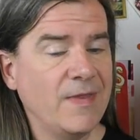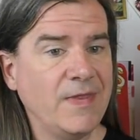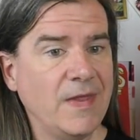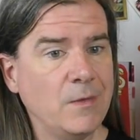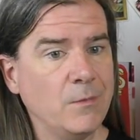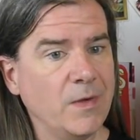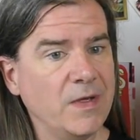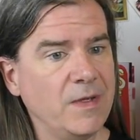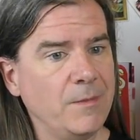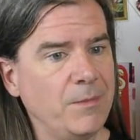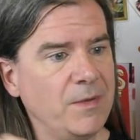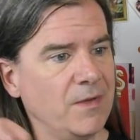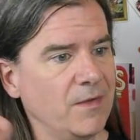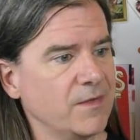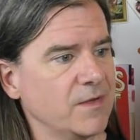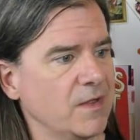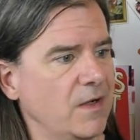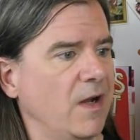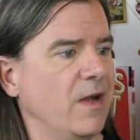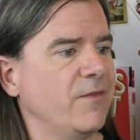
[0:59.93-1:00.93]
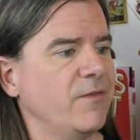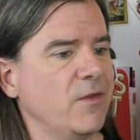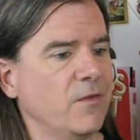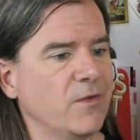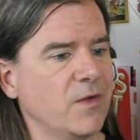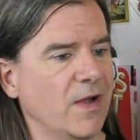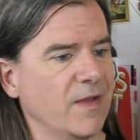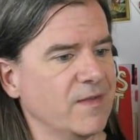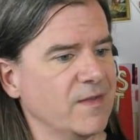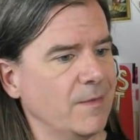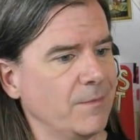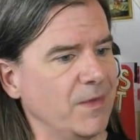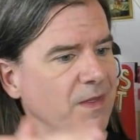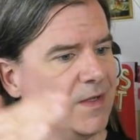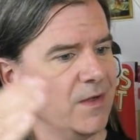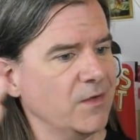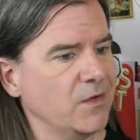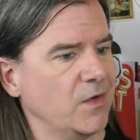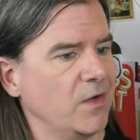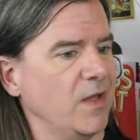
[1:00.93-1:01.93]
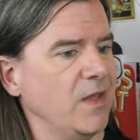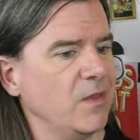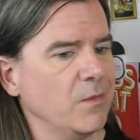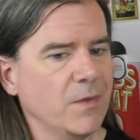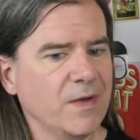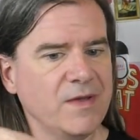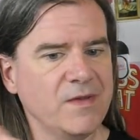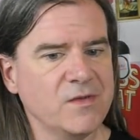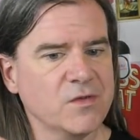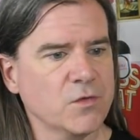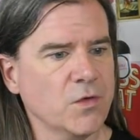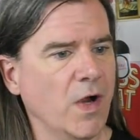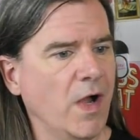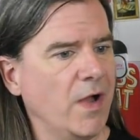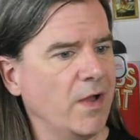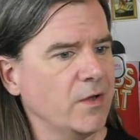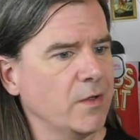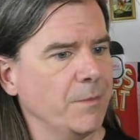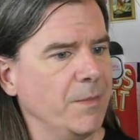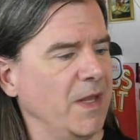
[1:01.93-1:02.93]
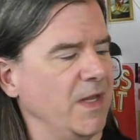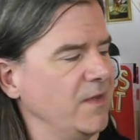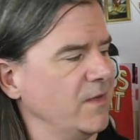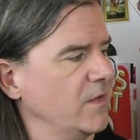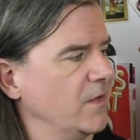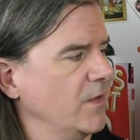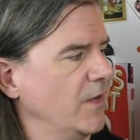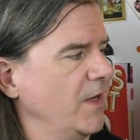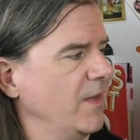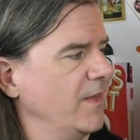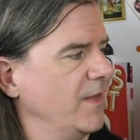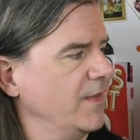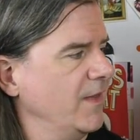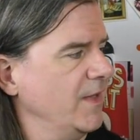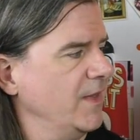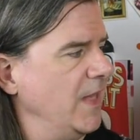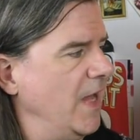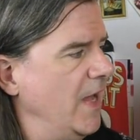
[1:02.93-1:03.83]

And then when he peels it off, you've got something underneath what he's drawn or painted or anything like